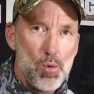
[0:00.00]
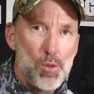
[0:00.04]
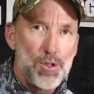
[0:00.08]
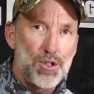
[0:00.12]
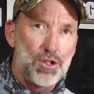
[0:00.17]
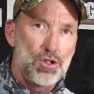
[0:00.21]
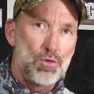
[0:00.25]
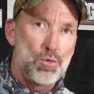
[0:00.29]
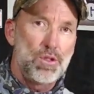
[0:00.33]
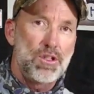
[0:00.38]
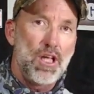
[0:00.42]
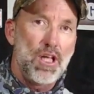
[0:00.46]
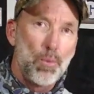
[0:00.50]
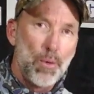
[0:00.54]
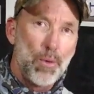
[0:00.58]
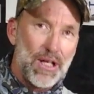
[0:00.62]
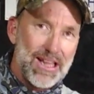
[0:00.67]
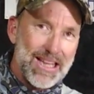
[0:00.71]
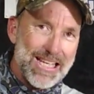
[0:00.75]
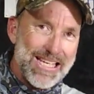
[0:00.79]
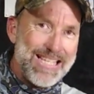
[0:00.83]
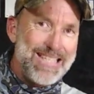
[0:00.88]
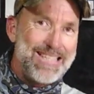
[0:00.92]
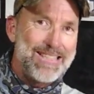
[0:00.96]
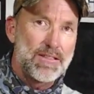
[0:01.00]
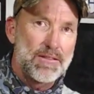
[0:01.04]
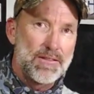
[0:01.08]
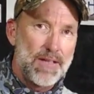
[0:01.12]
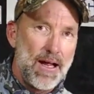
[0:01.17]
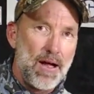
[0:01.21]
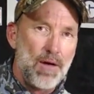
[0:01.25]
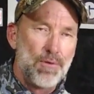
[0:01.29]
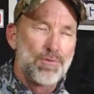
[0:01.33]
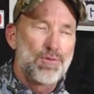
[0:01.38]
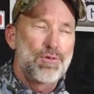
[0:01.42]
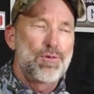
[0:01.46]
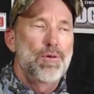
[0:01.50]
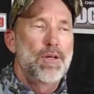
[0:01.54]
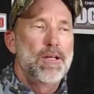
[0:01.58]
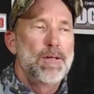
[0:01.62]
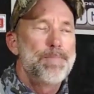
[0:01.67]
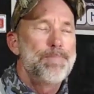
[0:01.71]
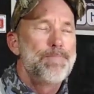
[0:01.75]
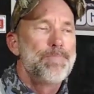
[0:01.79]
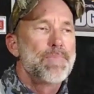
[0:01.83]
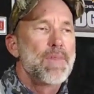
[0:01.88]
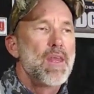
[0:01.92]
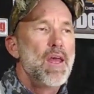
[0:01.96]
which is what they release
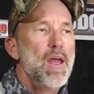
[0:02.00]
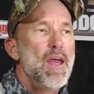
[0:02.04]
downstream,